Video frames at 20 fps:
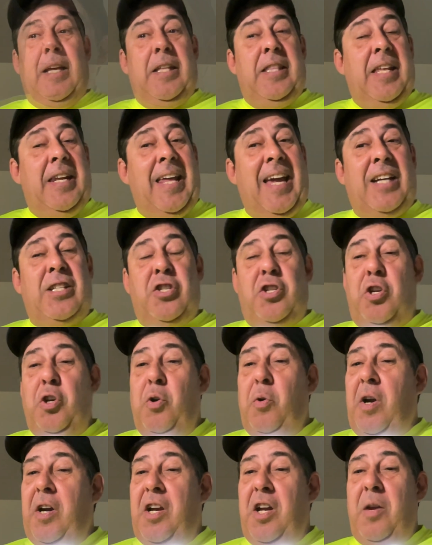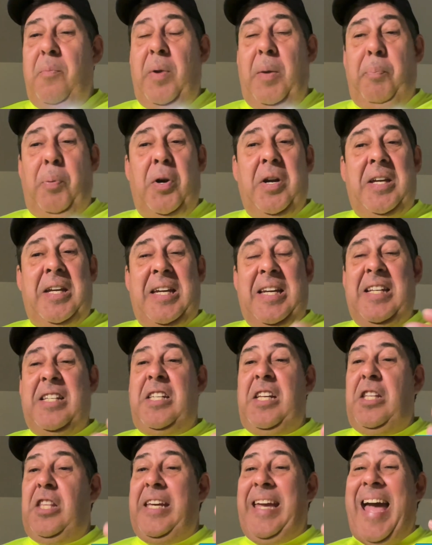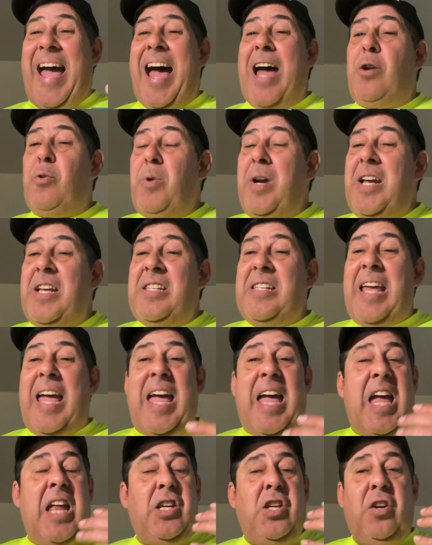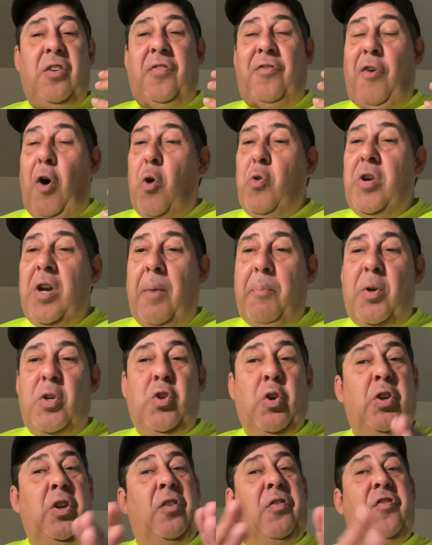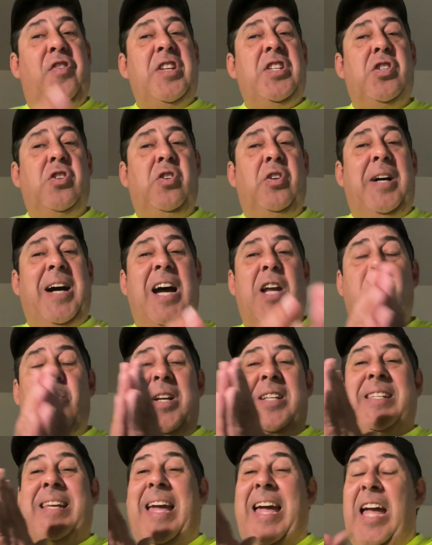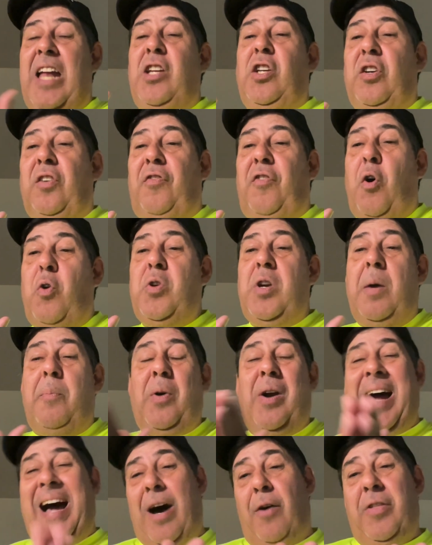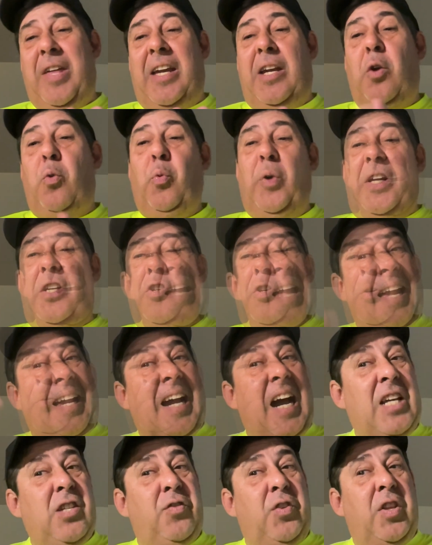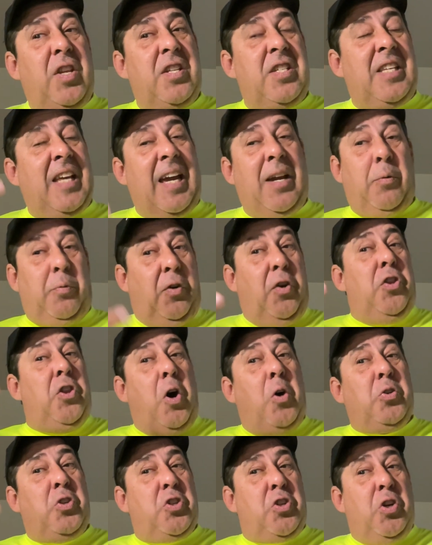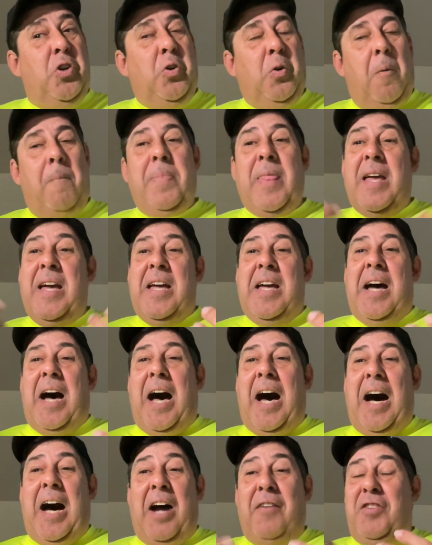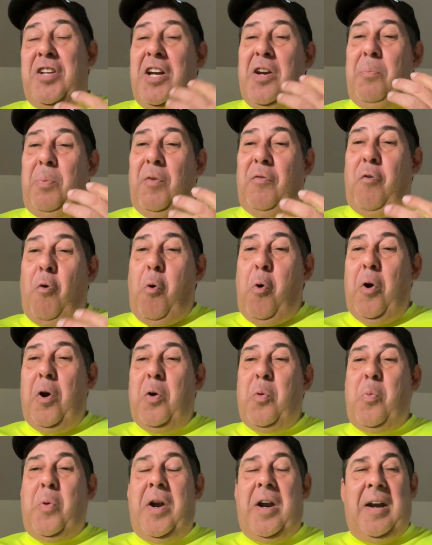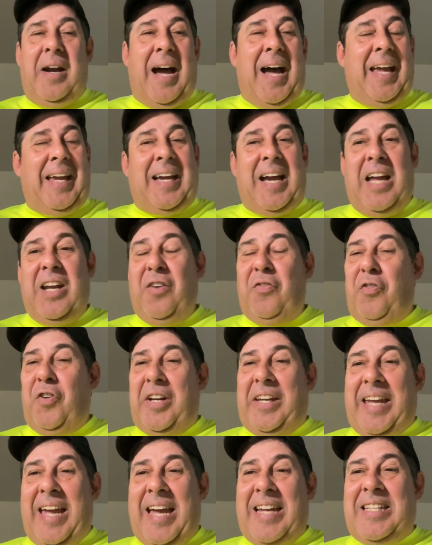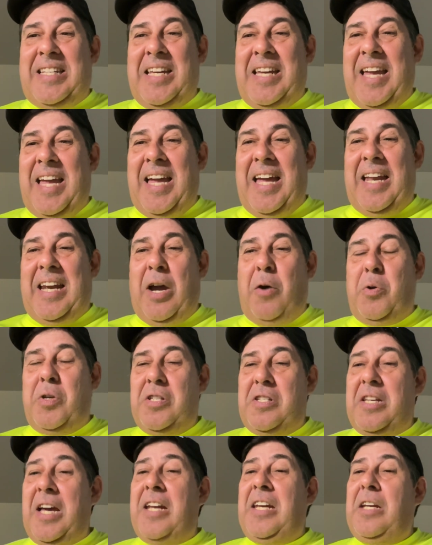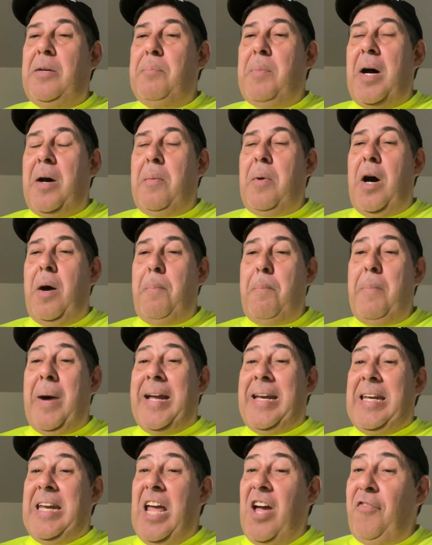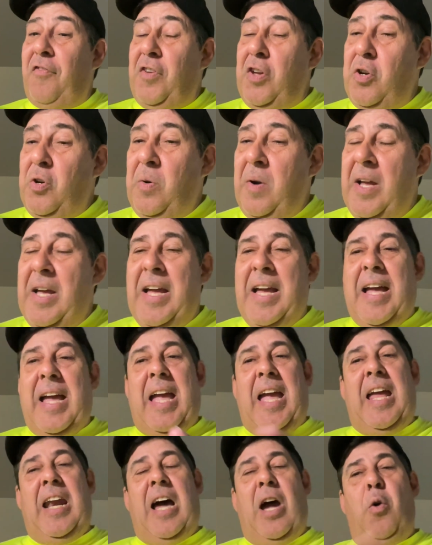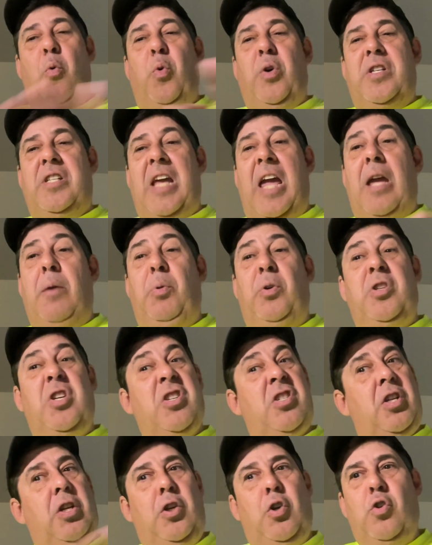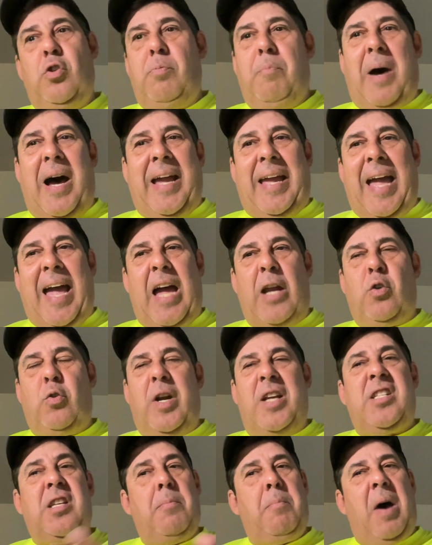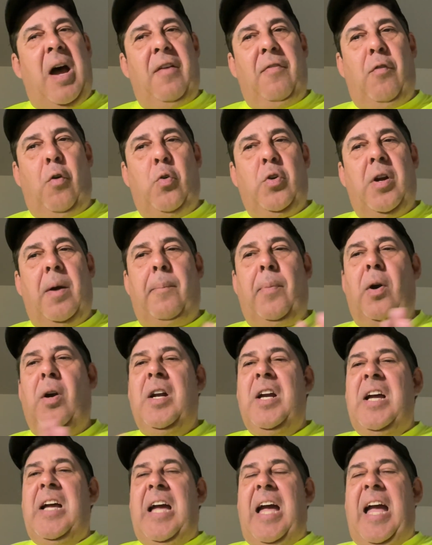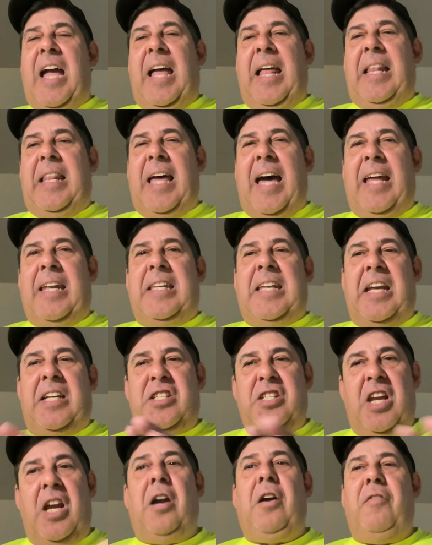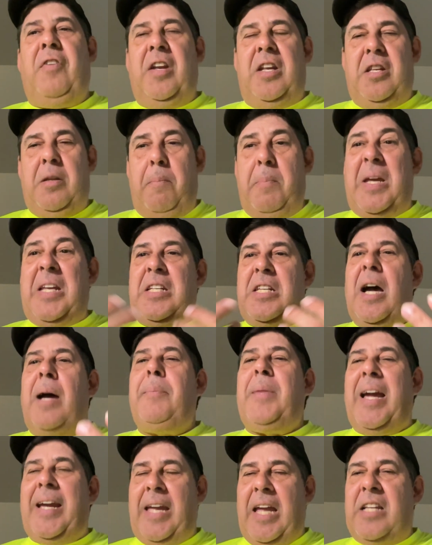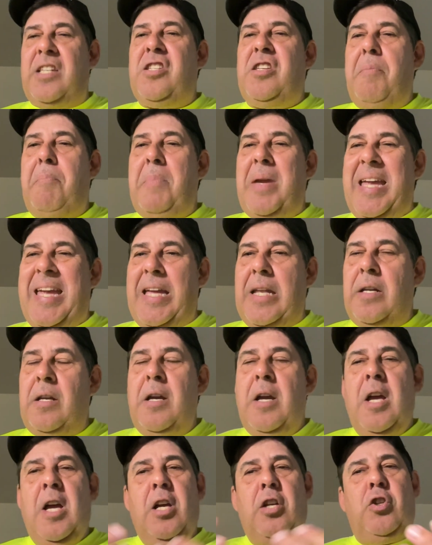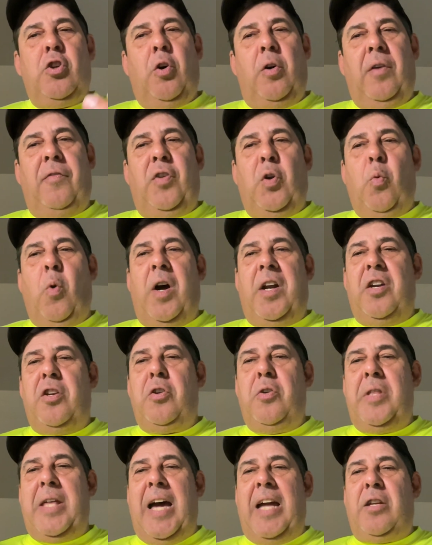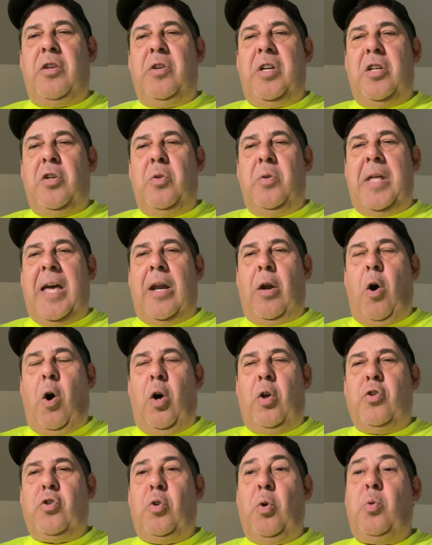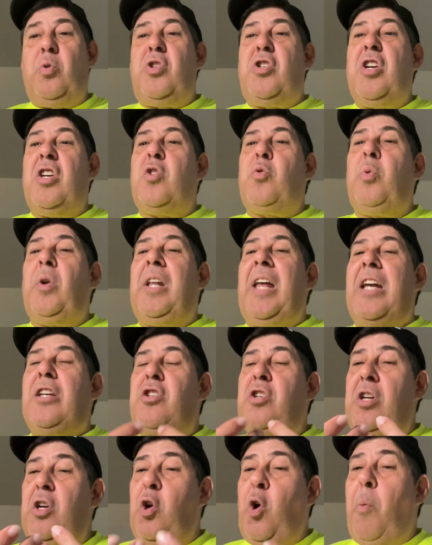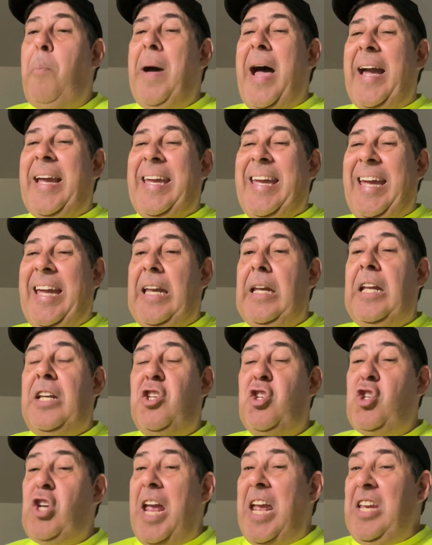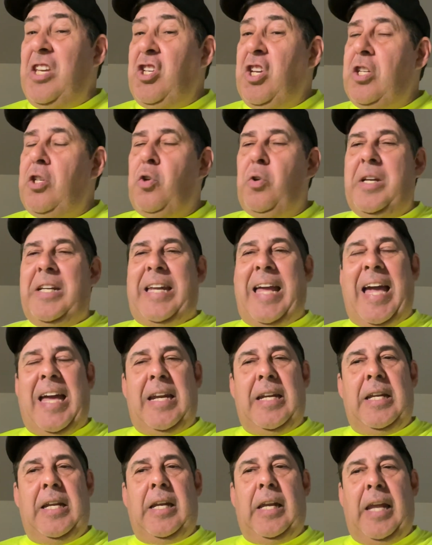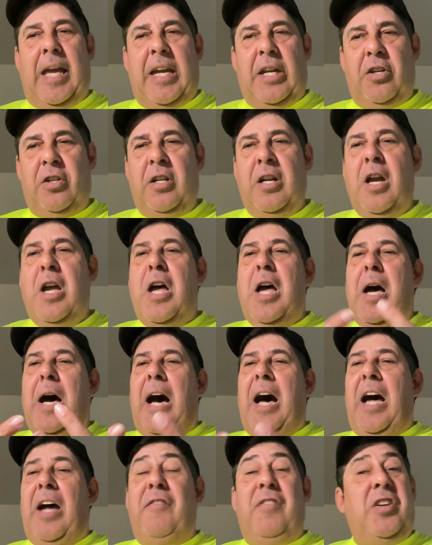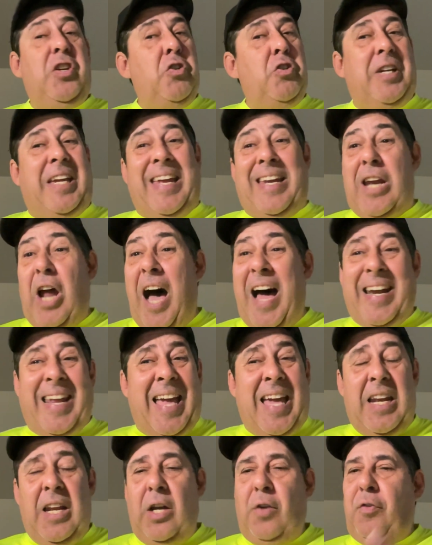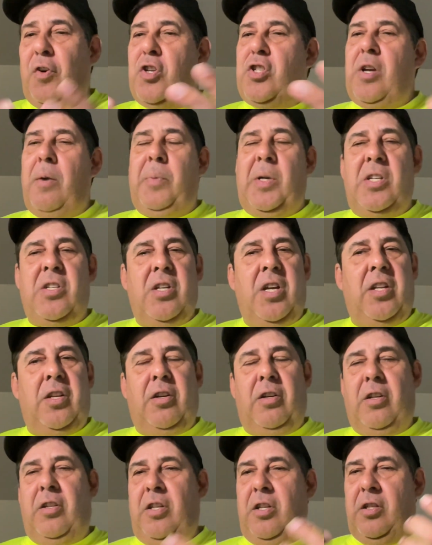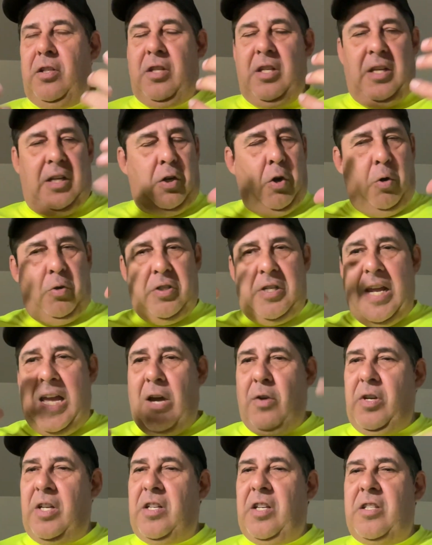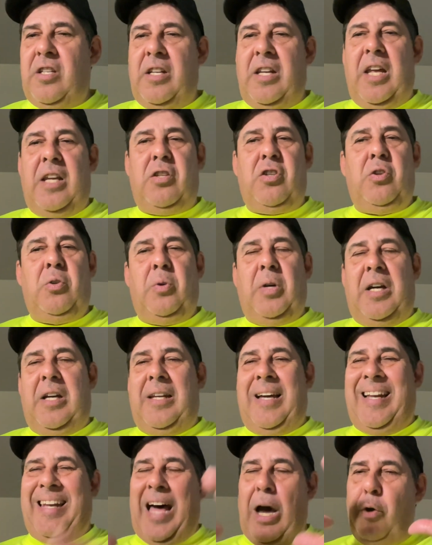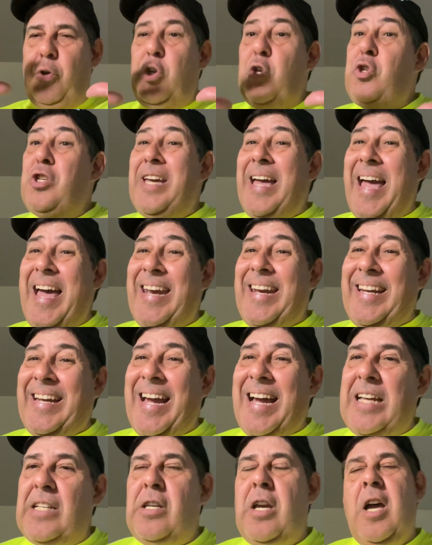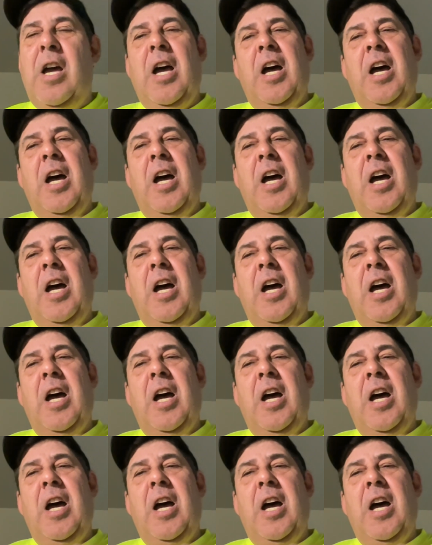The next two are going to be pretty easy, the address and your phone number. So your physical address and your phone number, how they can reach. And guys, for those two, I've done it before where I kind of forget, and I was signing up my nephew, and I was able just to use my address and my phone number, and that takes care of it. In the meantime, that gets him in. So if you want to do that, you can do that. Also, just realize you can go back in and change it. You can edit it later. But you cannot edit for some reason or other. It goes down. It doesn't let you allow you to edit, guys.